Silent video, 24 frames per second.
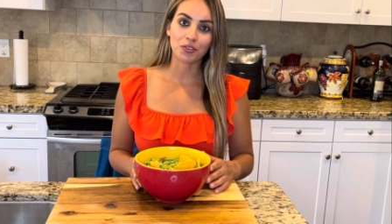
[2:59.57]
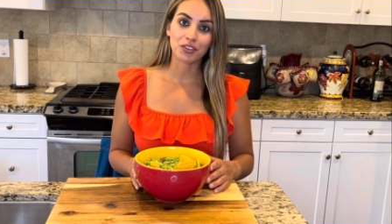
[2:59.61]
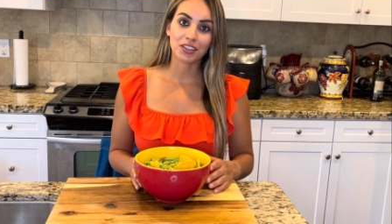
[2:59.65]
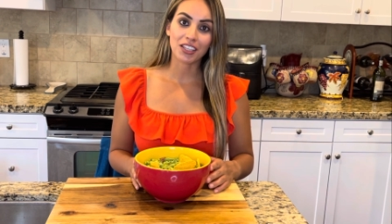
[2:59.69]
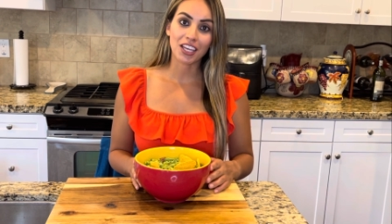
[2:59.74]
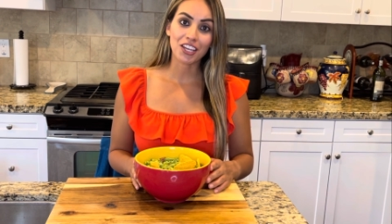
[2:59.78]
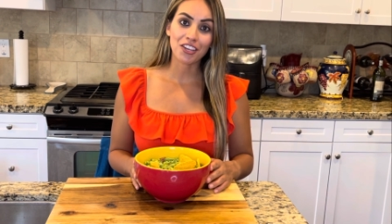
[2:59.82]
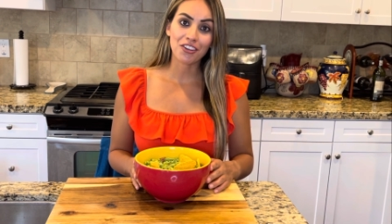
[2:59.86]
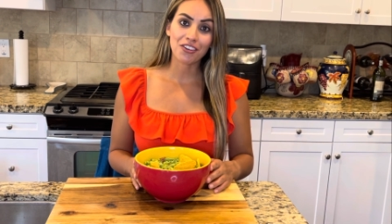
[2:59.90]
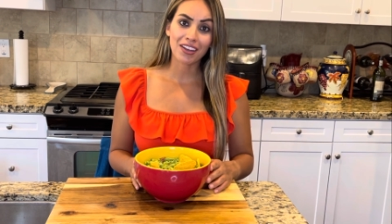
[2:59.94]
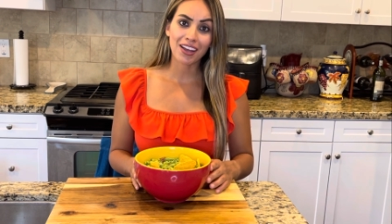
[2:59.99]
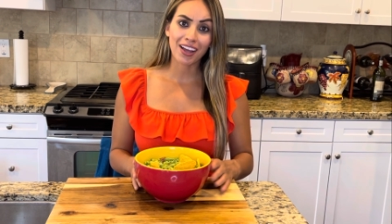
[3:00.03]

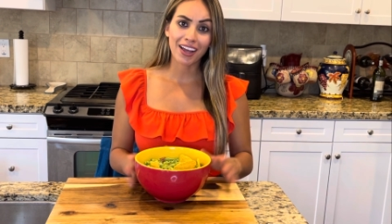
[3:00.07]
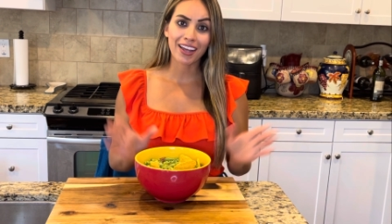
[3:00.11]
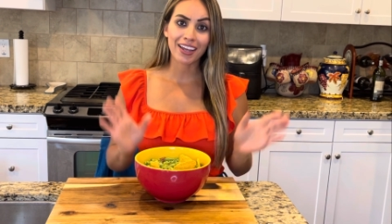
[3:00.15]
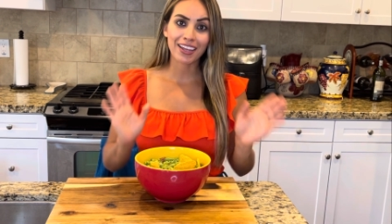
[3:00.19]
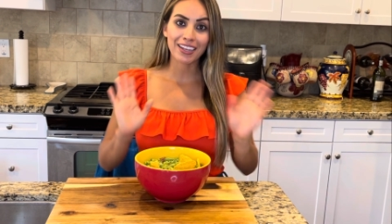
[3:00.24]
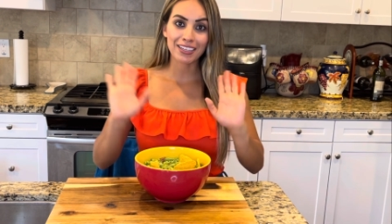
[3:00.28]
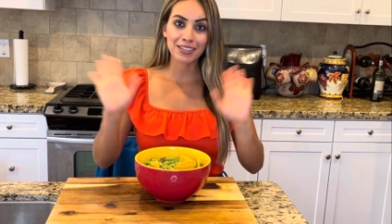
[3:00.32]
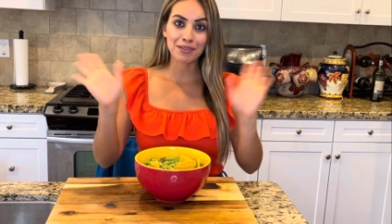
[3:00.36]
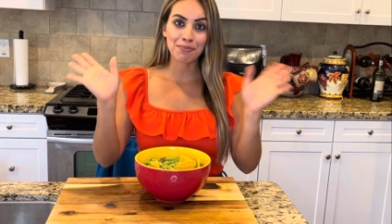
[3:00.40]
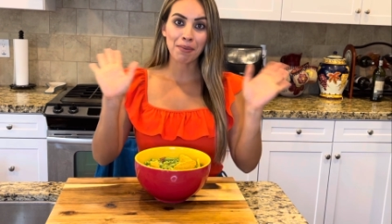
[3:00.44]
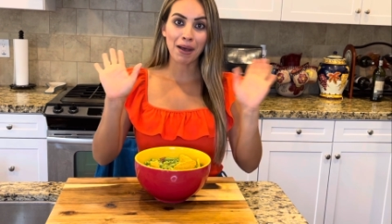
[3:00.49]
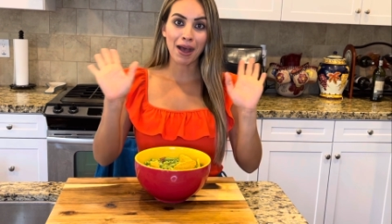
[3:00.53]
Thank you
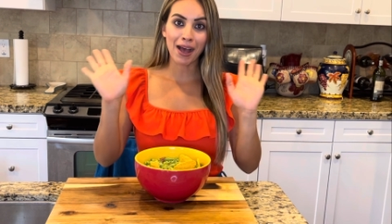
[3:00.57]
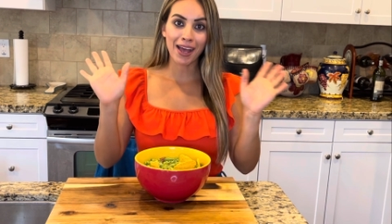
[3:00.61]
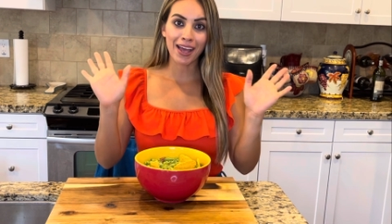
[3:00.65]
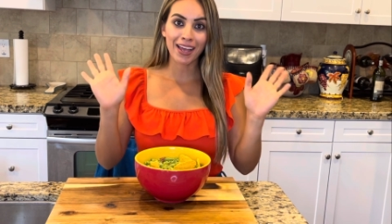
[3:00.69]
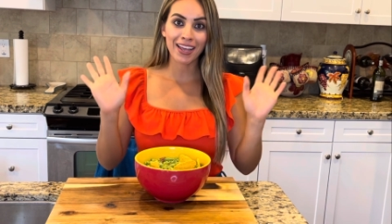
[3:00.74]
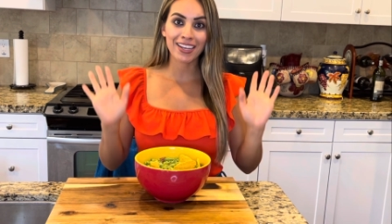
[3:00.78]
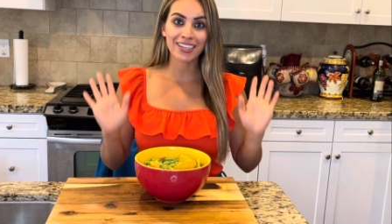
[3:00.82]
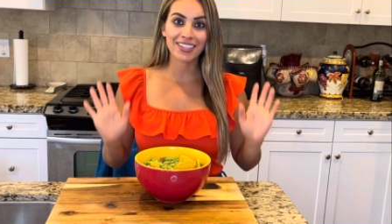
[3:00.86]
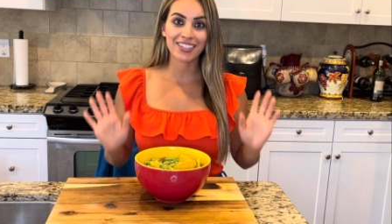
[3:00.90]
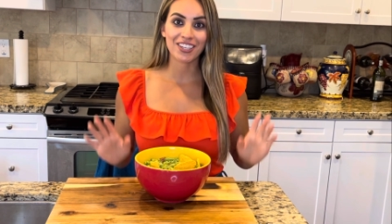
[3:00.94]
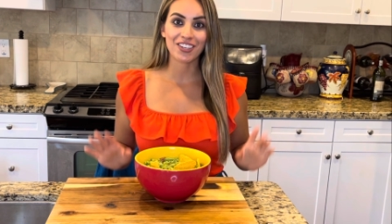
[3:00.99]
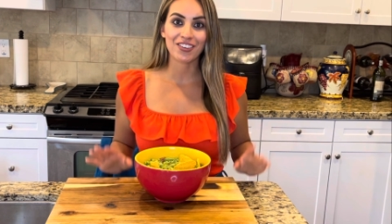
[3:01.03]
guys.
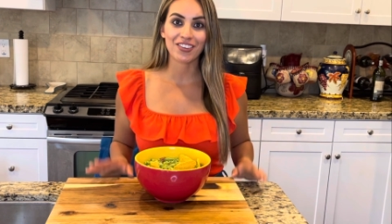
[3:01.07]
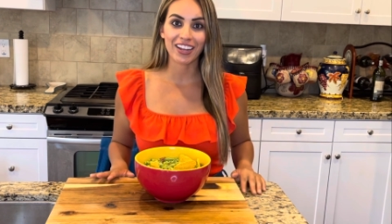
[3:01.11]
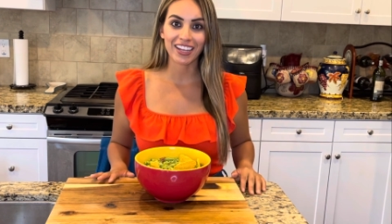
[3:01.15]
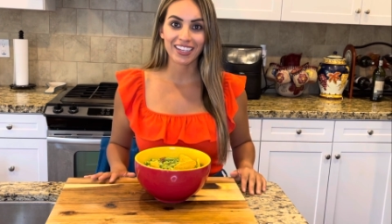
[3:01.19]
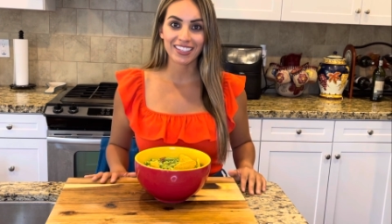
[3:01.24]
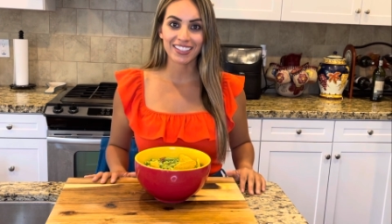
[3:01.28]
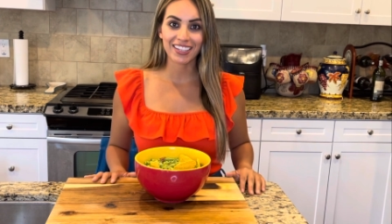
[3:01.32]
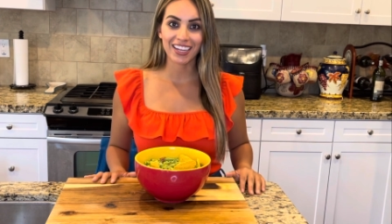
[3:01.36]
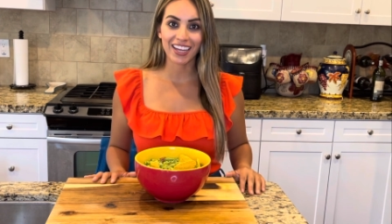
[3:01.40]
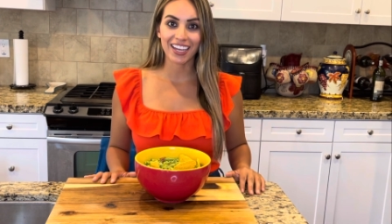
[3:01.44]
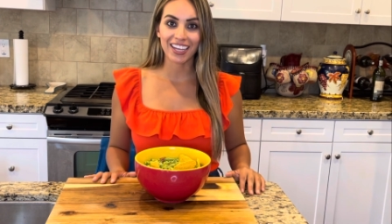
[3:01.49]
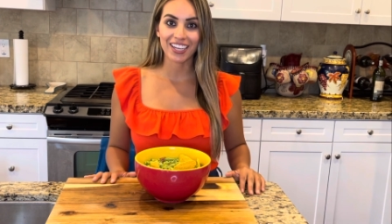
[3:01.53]
Bye. See you
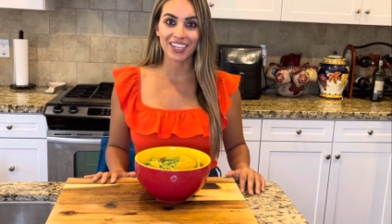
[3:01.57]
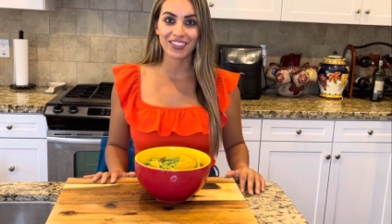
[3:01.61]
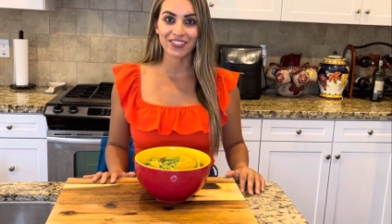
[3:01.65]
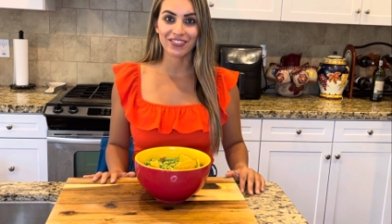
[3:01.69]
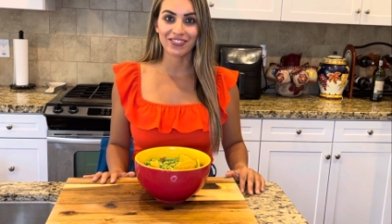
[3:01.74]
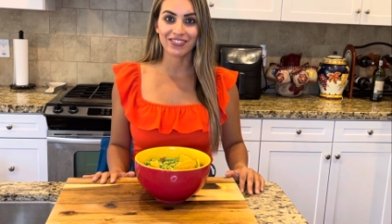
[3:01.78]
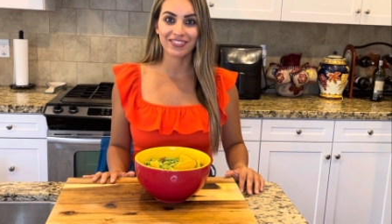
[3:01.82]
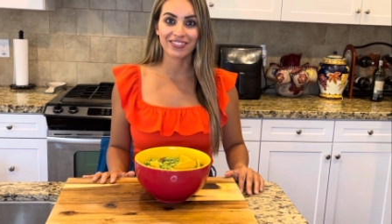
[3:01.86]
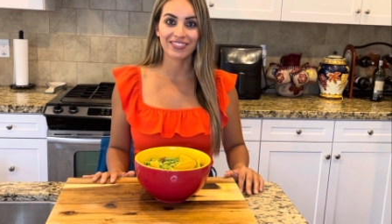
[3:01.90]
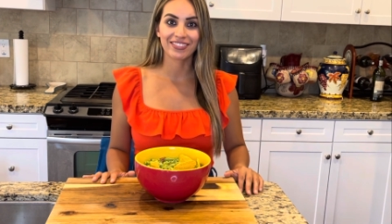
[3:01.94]
next time.